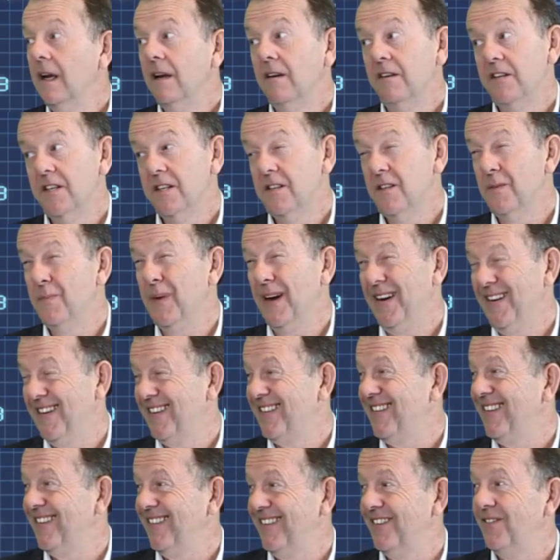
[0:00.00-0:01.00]
just about,
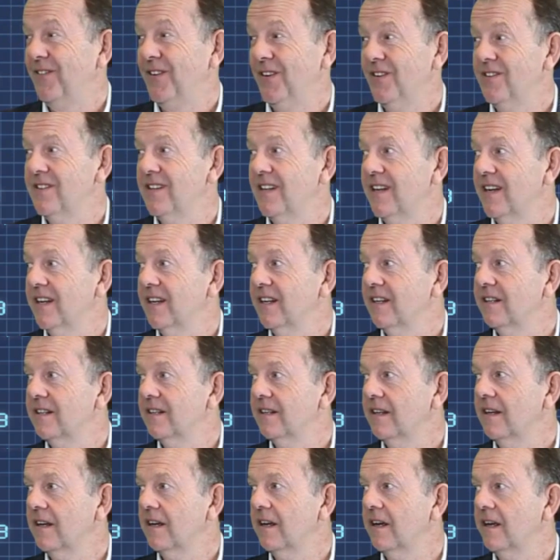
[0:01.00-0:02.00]
it feels like it.
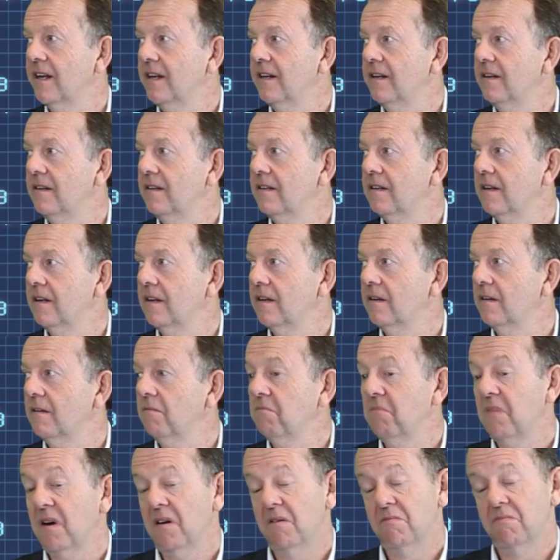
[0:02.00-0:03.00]
And
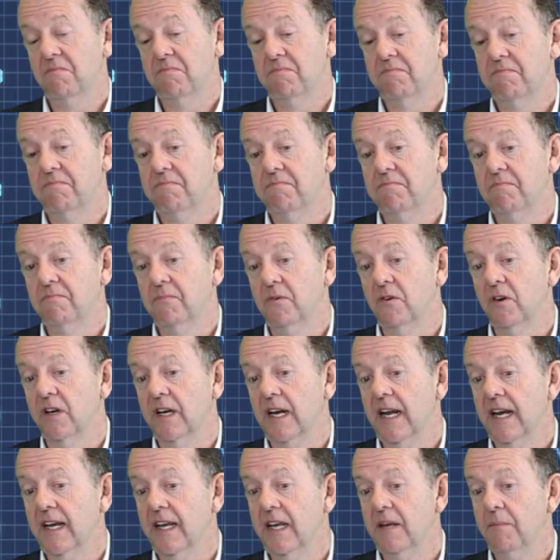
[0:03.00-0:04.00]
I got
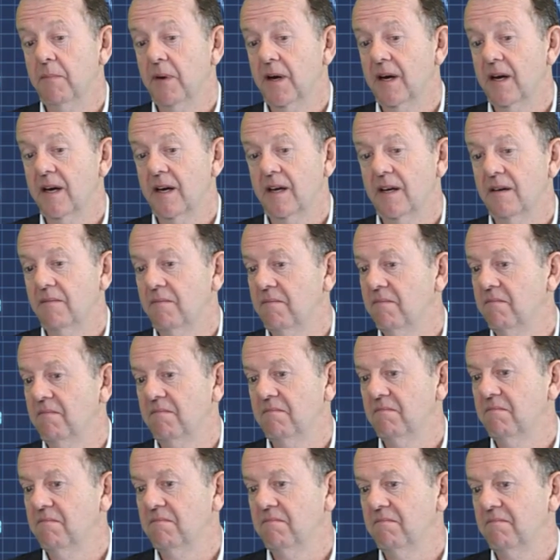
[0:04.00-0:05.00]
lucky by
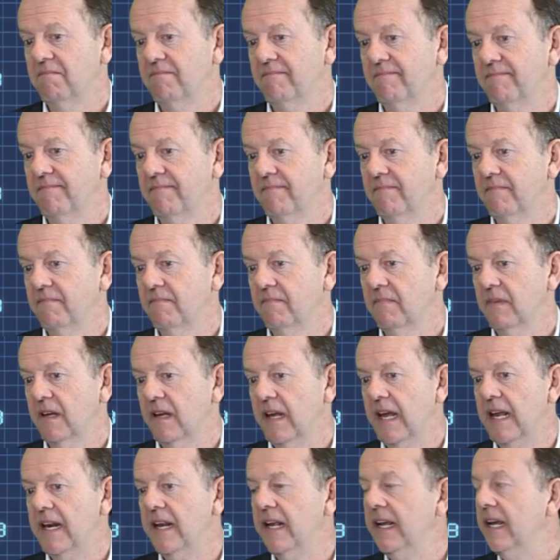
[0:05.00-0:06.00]

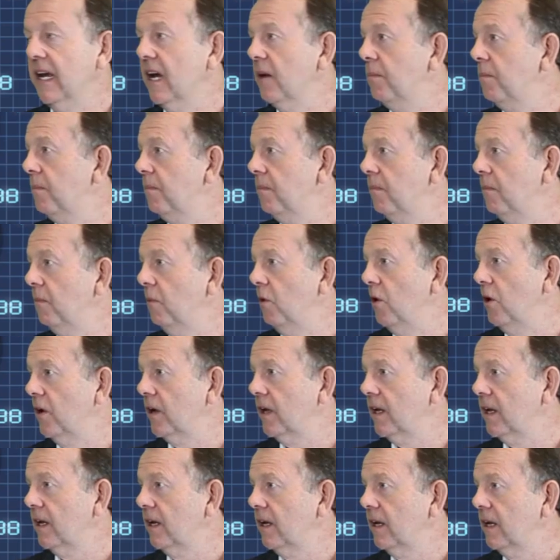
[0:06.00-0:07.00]
ending up
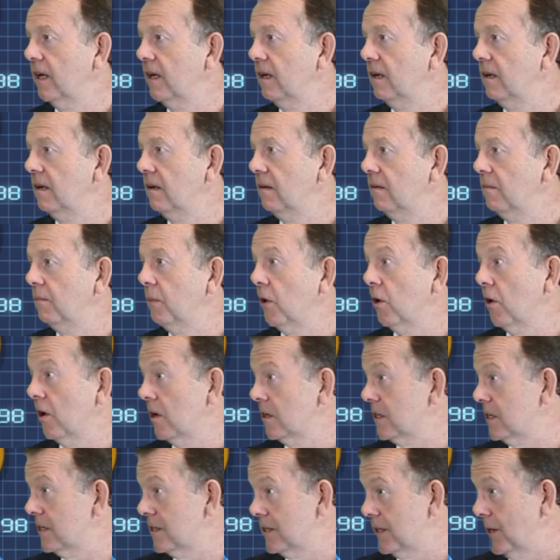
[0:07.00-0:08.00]
working in
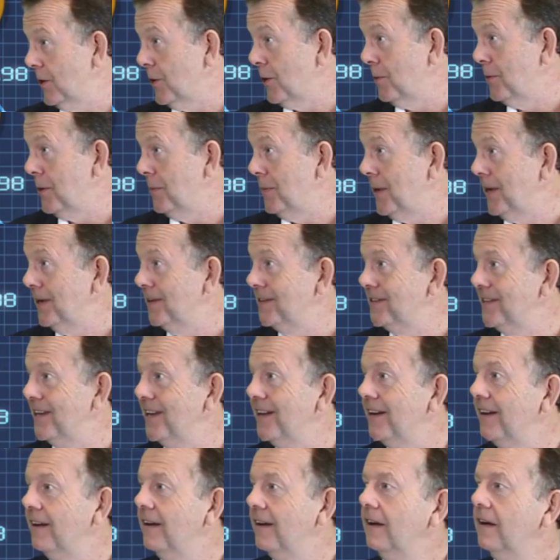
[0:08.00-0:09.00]
Paratus, the Army magazine.
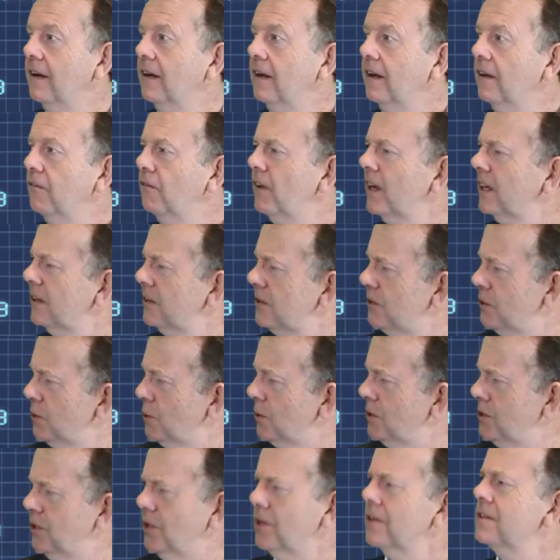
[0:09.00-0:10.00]
In fact, Sean
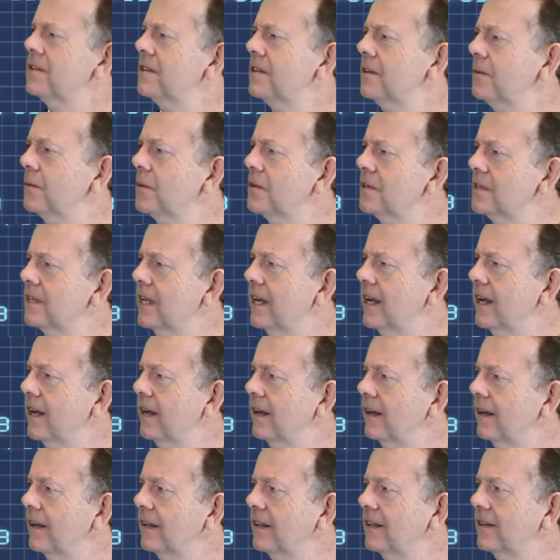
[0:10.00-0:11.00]
Johnson was there
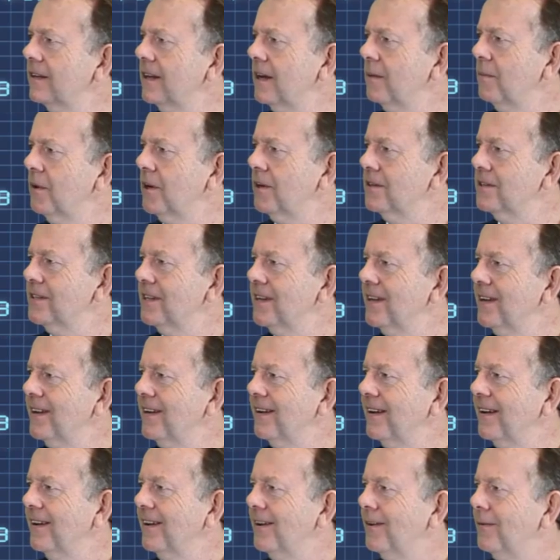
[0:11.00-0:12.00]
at the time I was
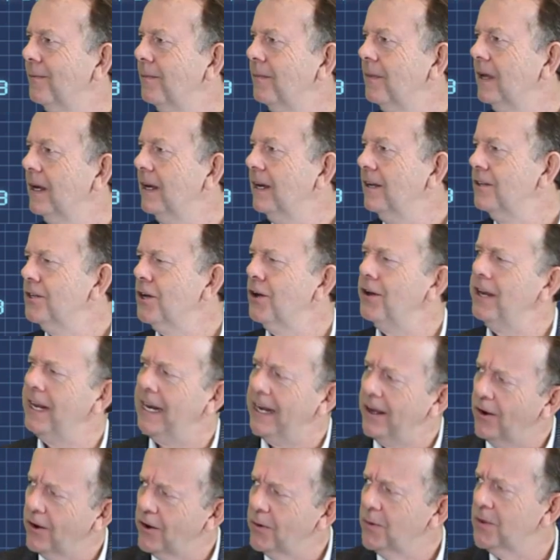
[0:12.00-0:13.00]
there. Tony
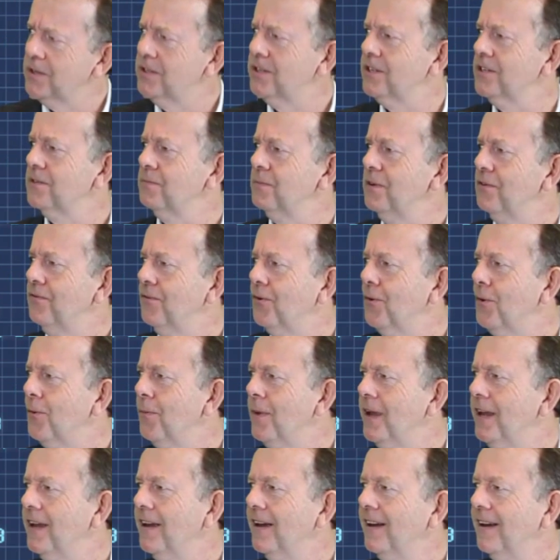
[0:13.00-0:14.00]
Leon was just before
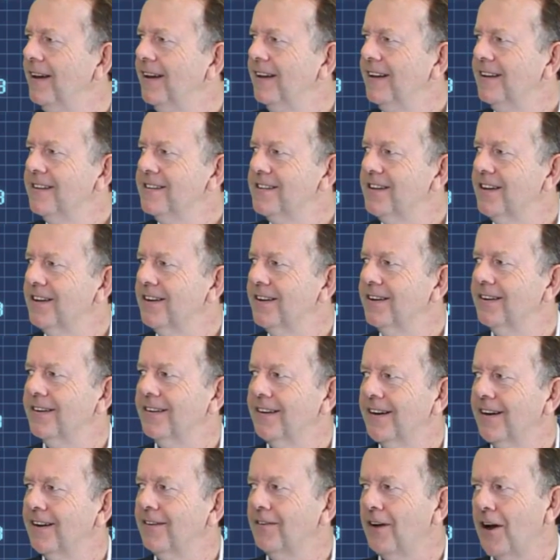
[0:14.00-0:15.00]
me. So
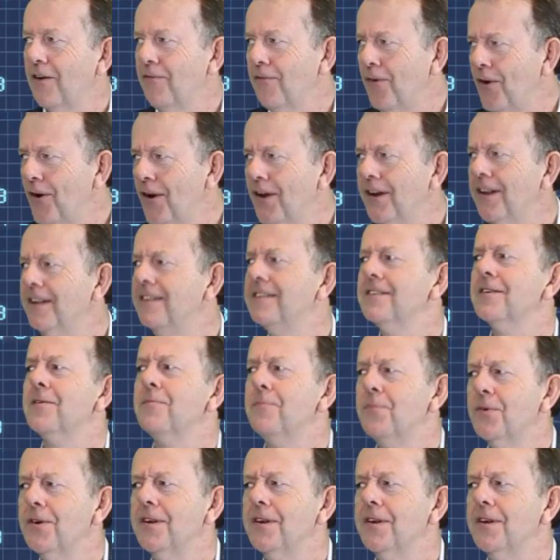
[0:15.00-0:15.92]
I followed in some pretty